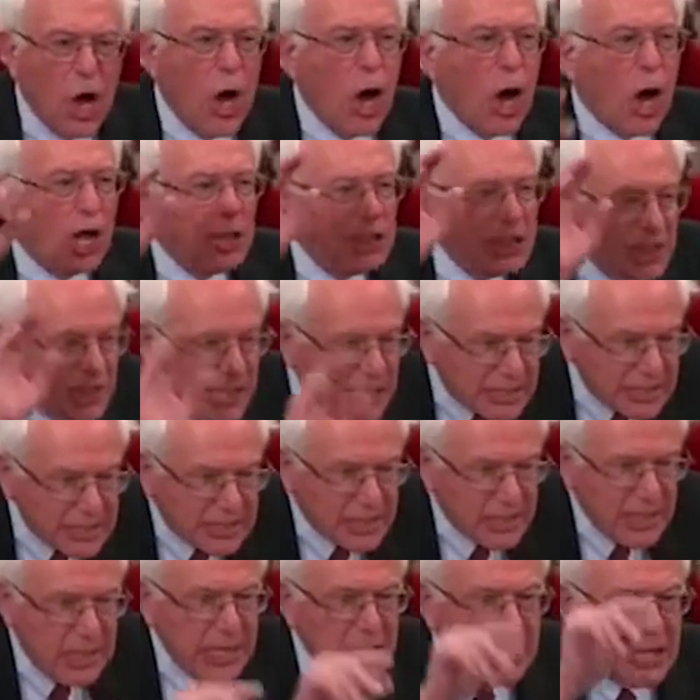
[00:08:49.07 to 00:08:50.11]
are
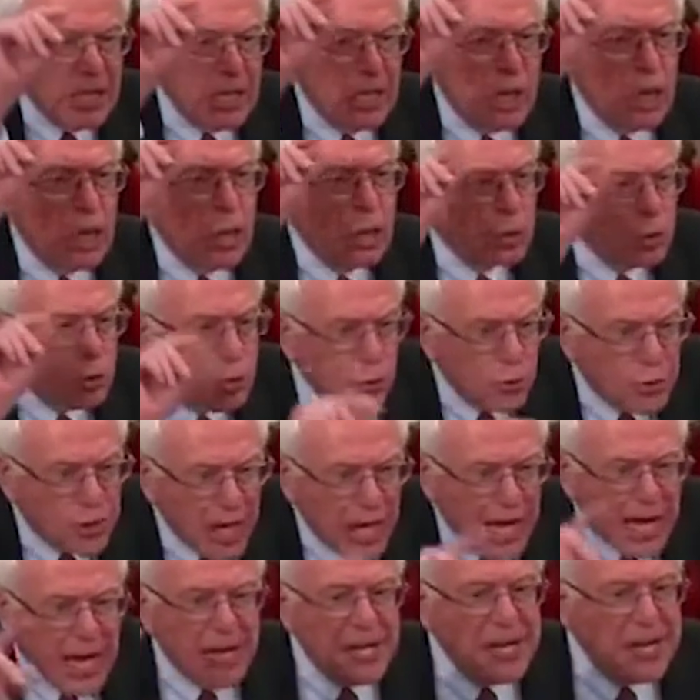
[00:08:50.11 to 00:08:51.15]
listening to
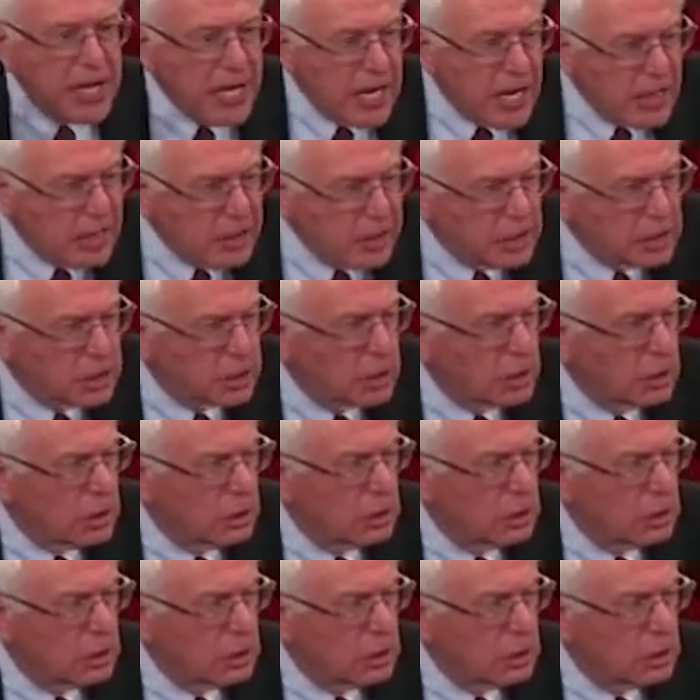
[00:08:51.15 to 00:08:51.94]
their needs,